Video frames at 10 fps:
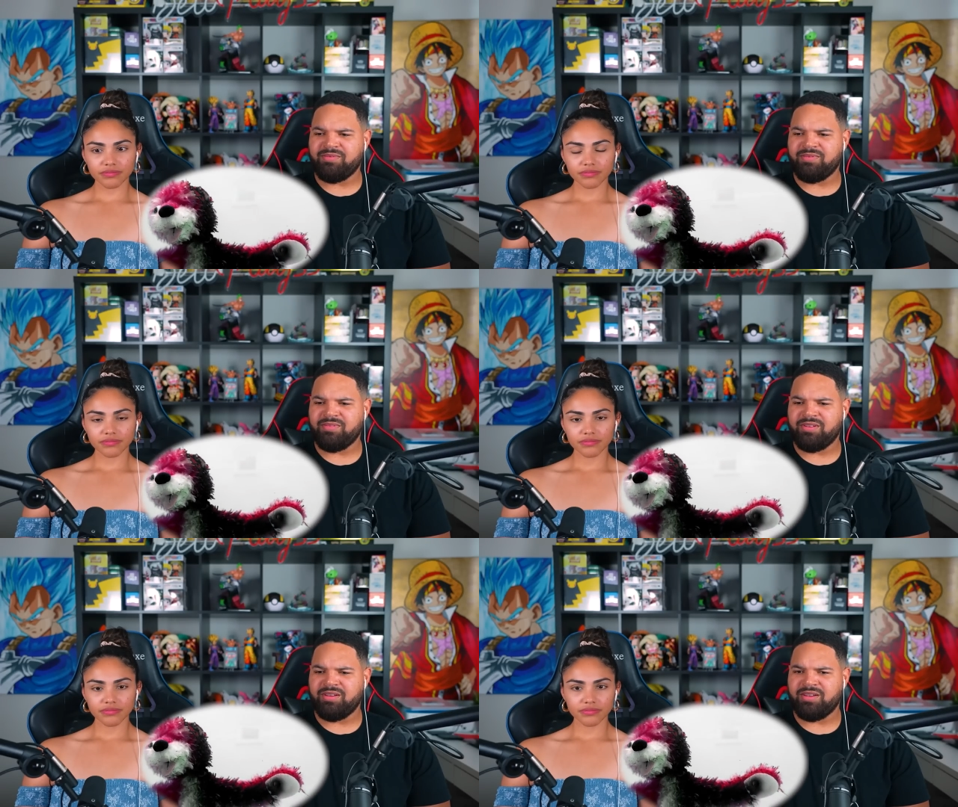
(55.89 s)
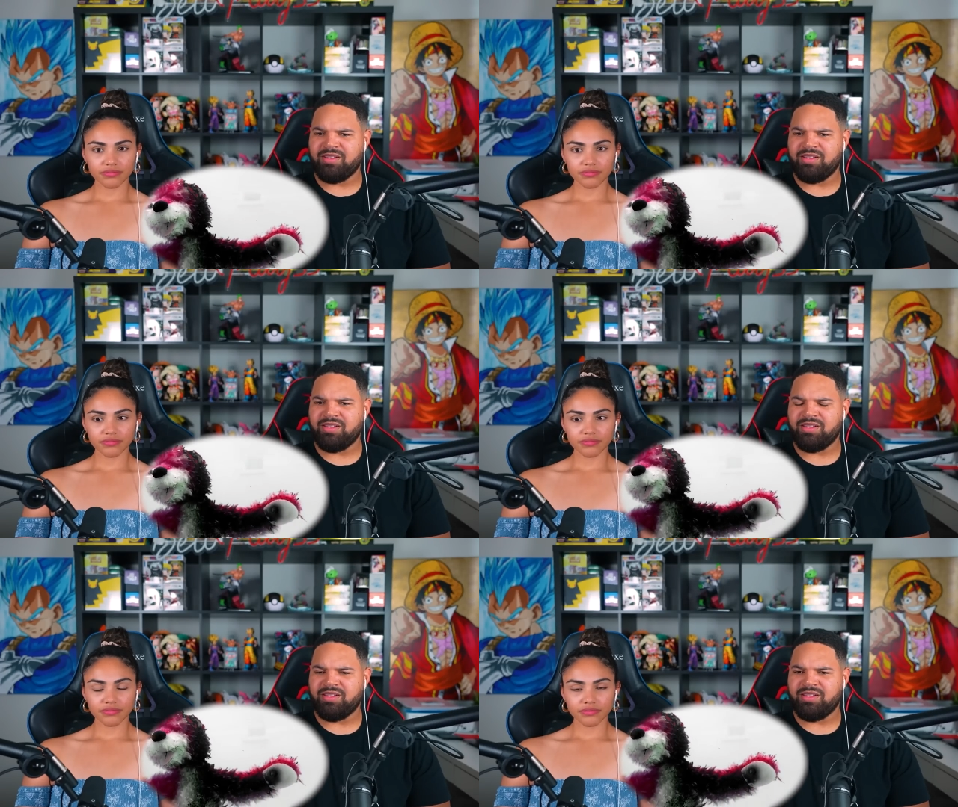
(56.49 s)

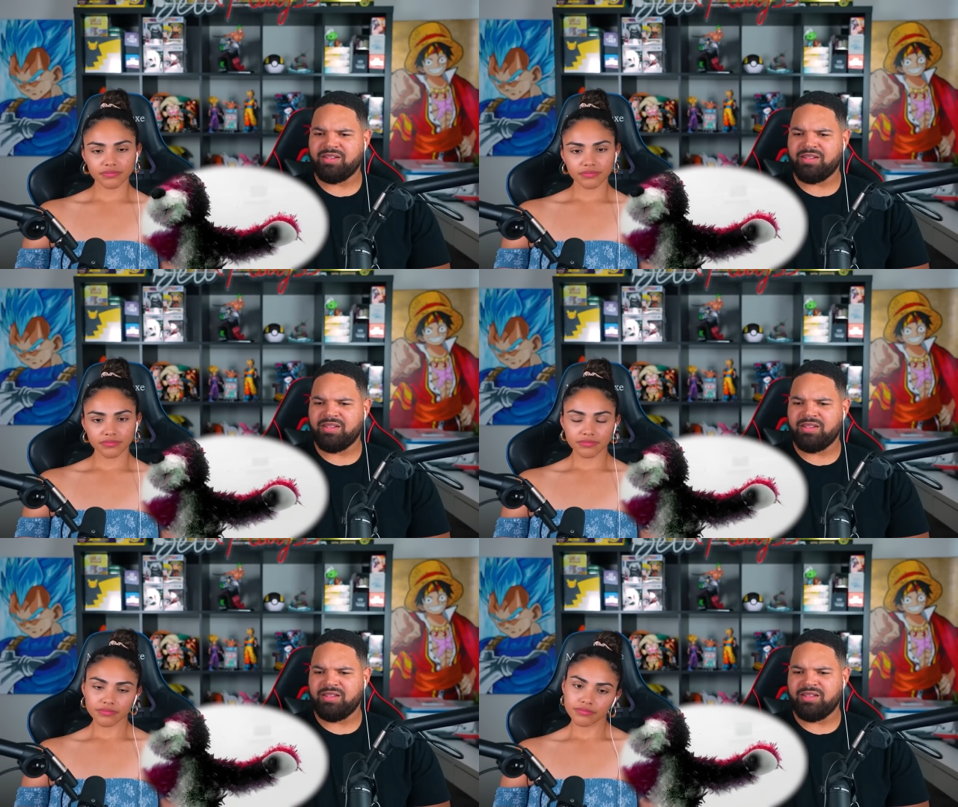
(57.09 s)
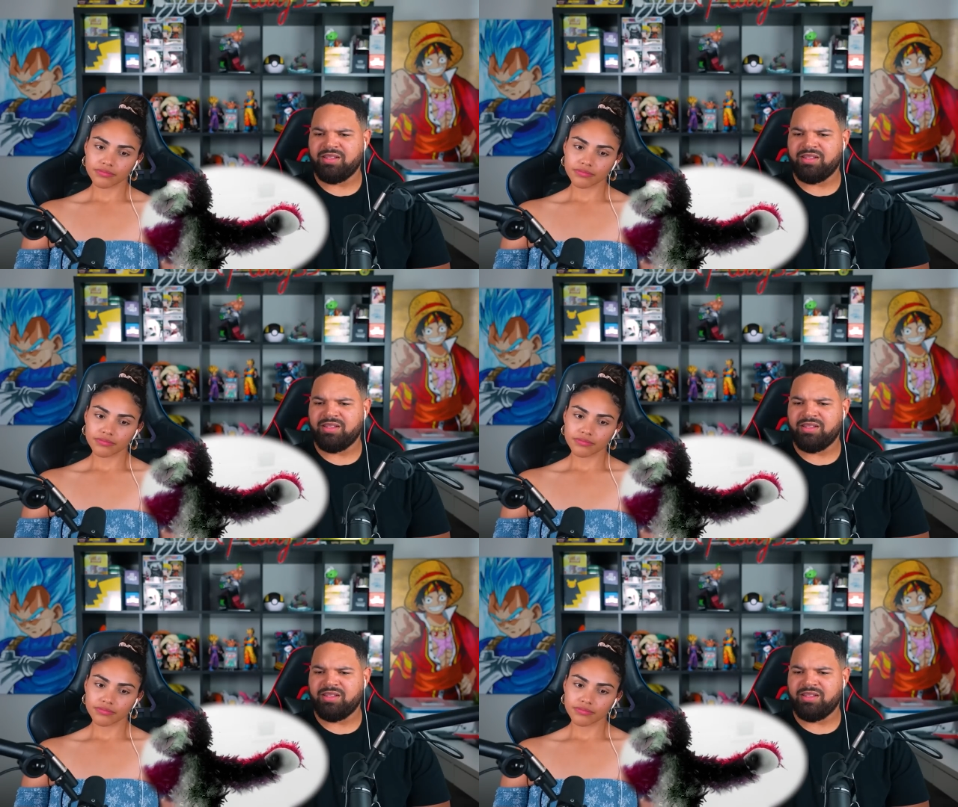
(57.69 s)
Nothing is said.